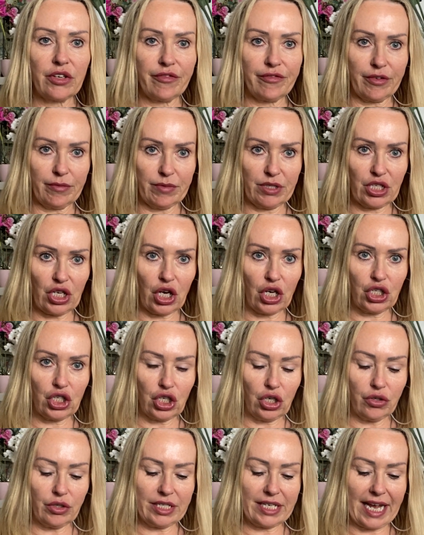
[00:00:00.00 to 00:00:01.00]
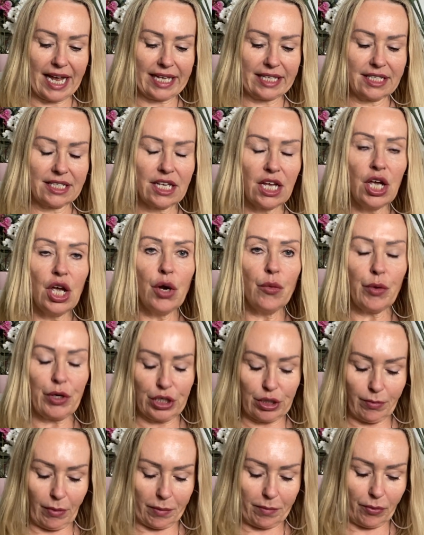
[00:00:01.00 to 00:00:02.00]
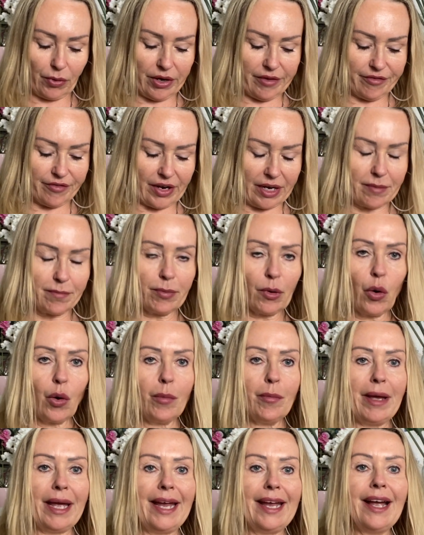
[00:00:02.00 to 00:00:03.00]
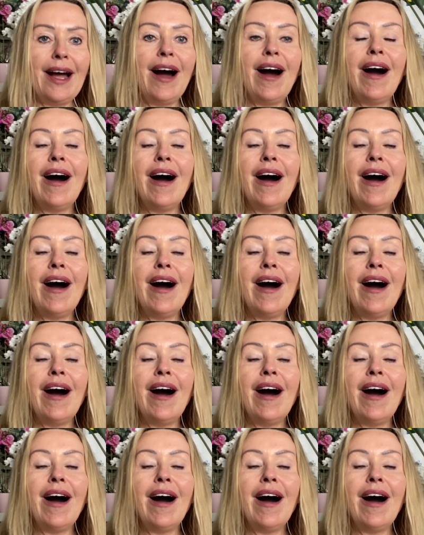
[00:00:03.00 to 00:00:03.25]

from Seage Lutens, which my boyfriend bought me.